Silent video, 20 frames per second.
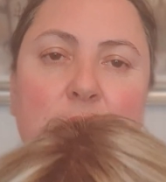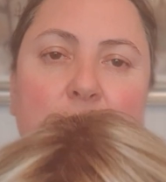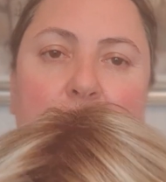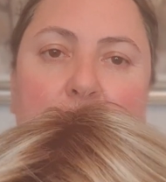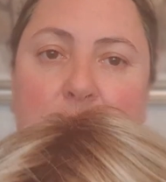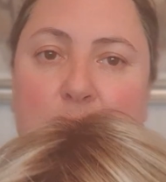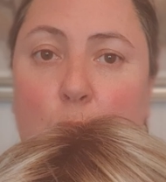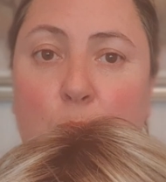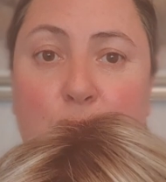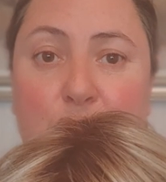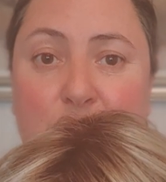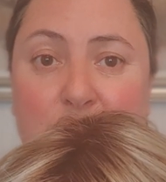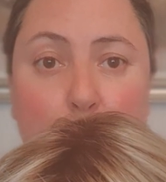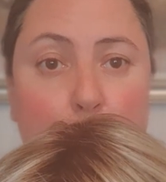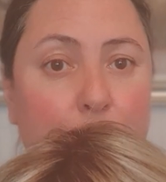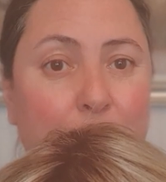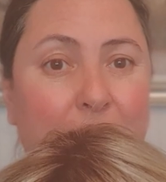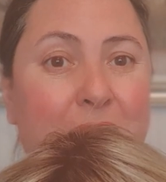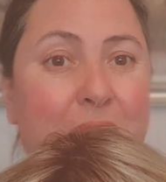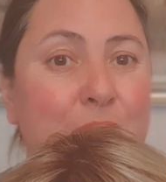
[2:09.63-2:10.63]
and obviously
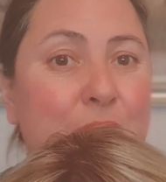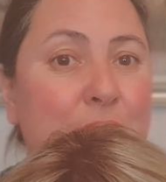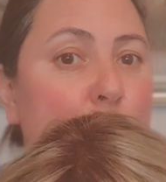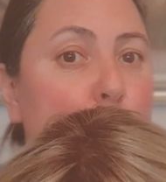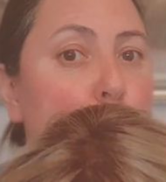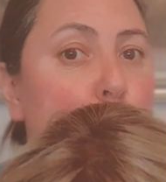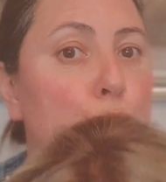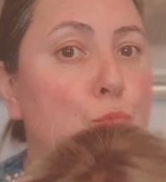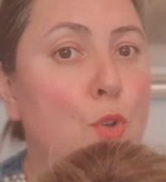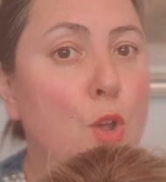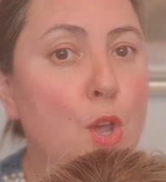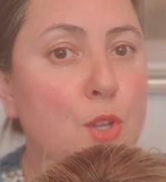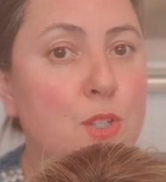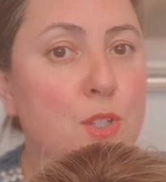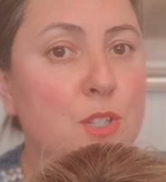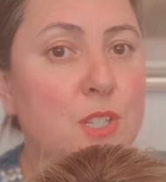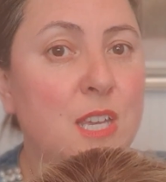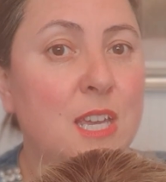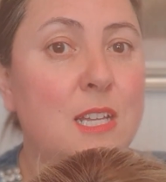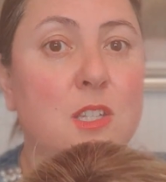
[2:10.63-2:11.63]
with having the
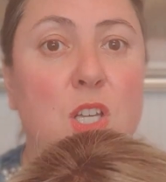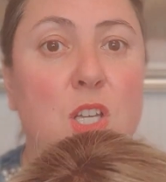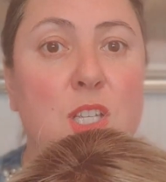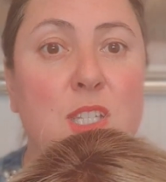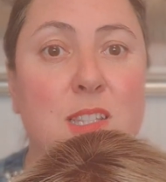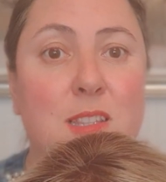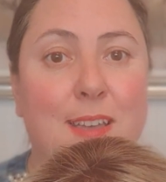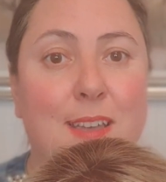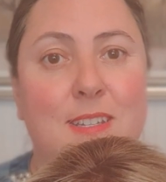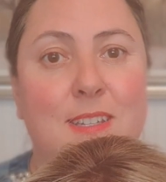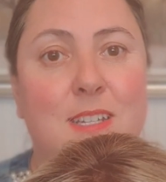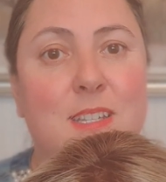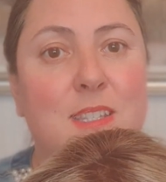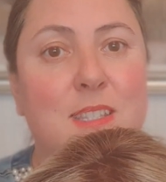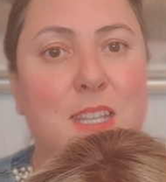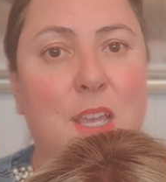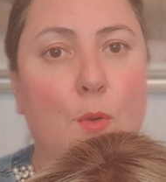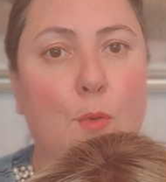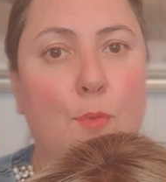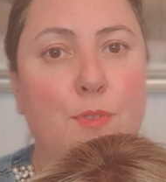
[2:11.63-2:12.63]
root, it does lend
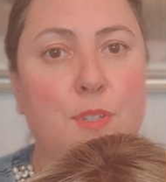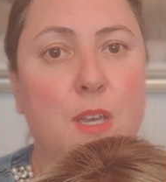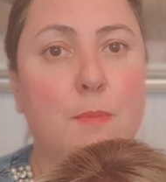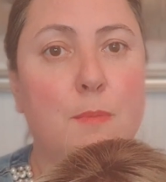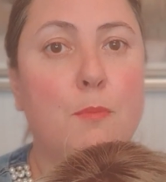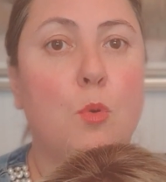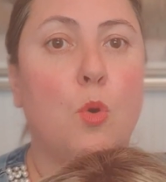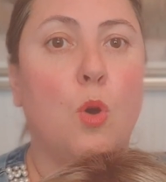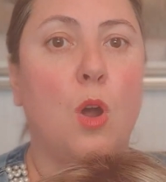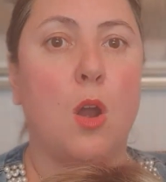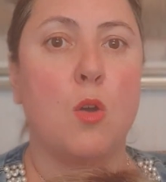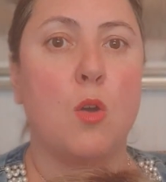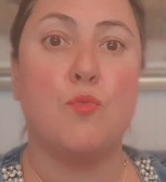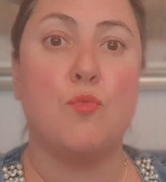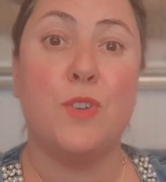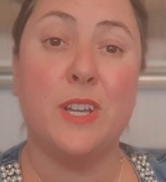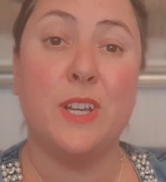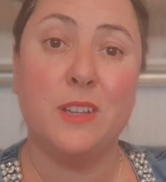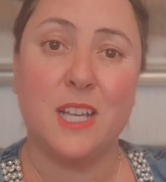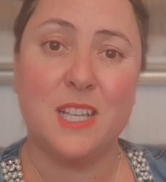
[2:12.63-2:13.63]
itself to a more
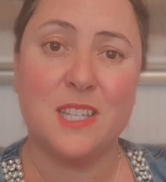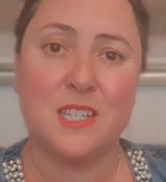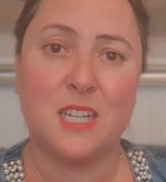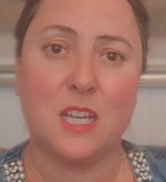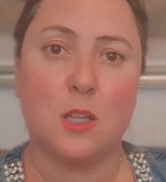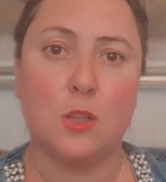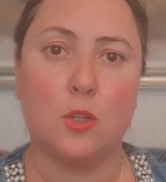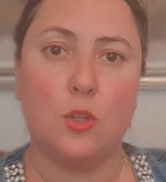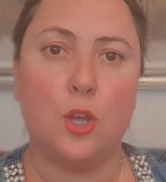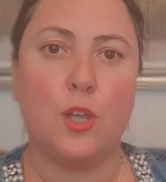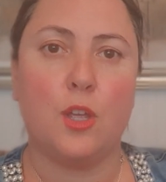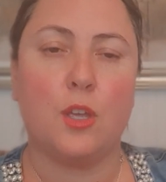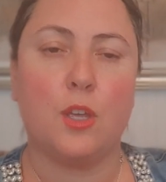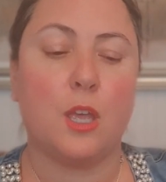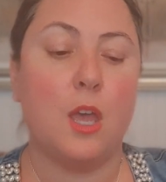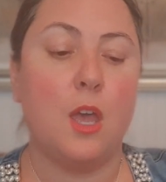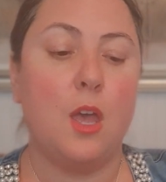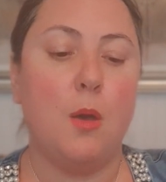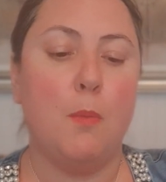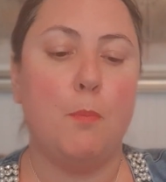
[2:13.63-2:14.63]
realistic look,
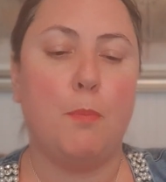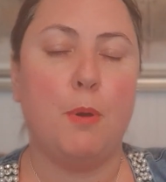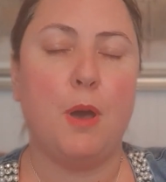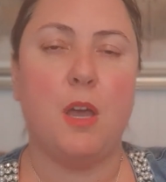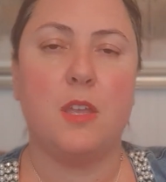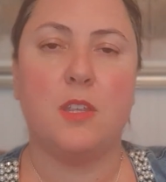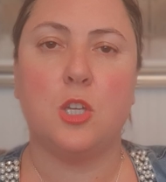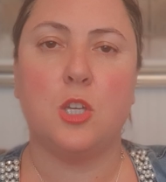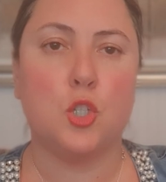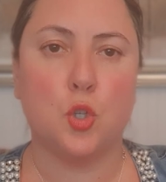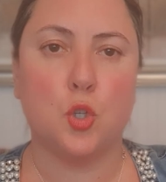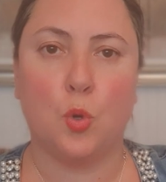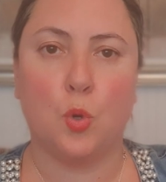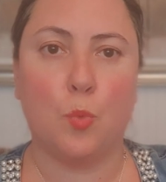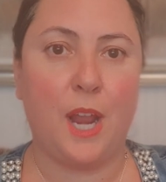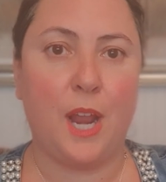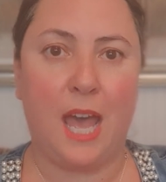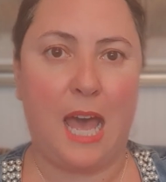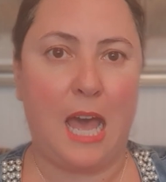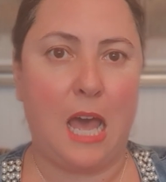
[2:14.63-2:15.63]
but you don't
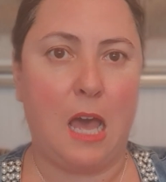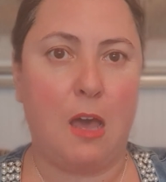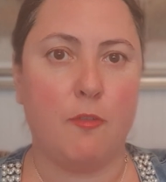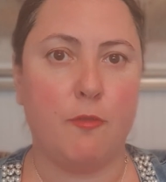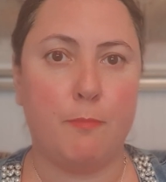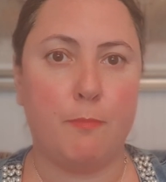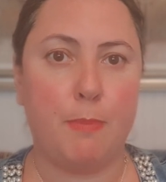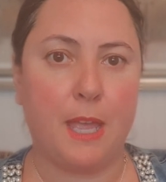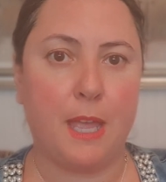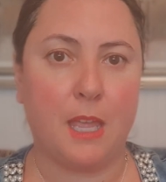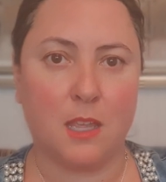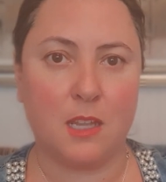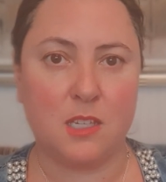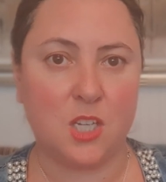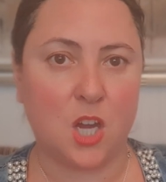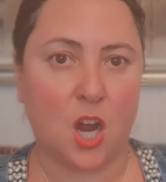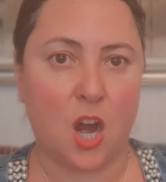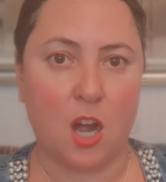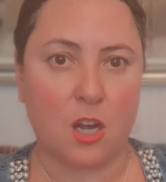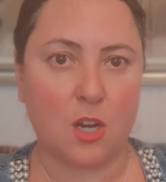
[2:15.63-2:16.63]
want to have big
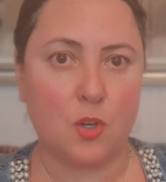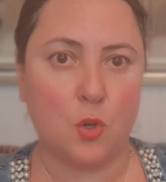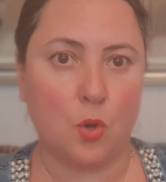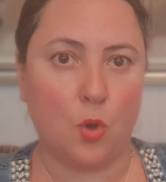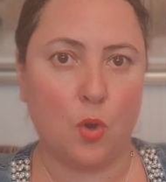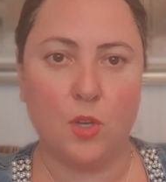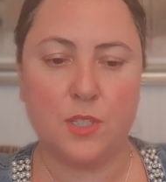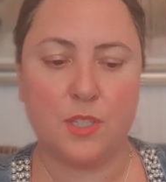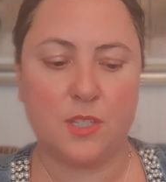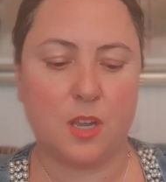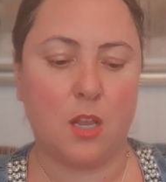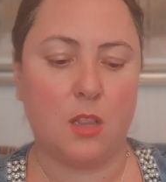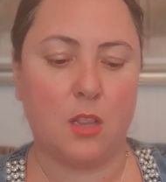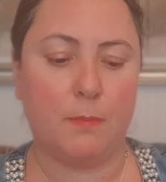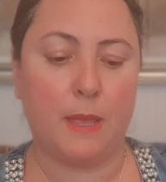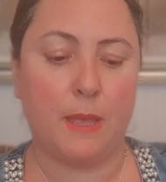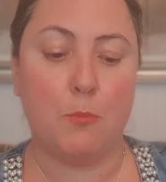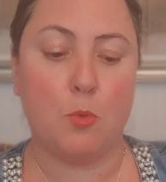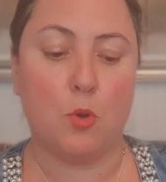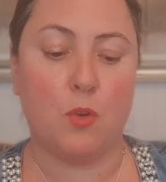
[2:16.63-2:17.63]
dark knots that are a
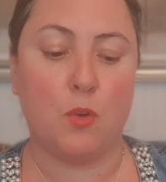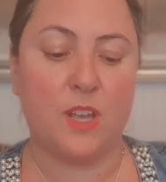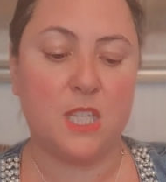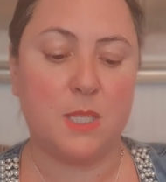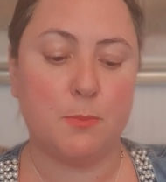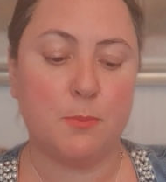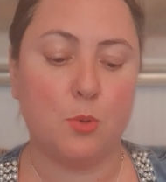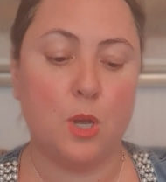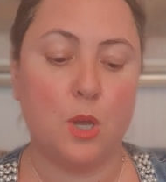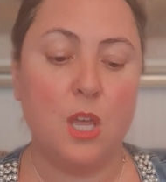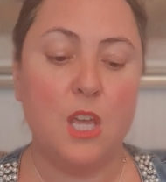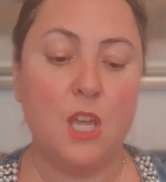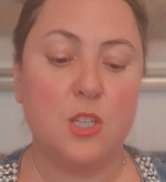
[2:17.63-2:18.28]
bit more visible.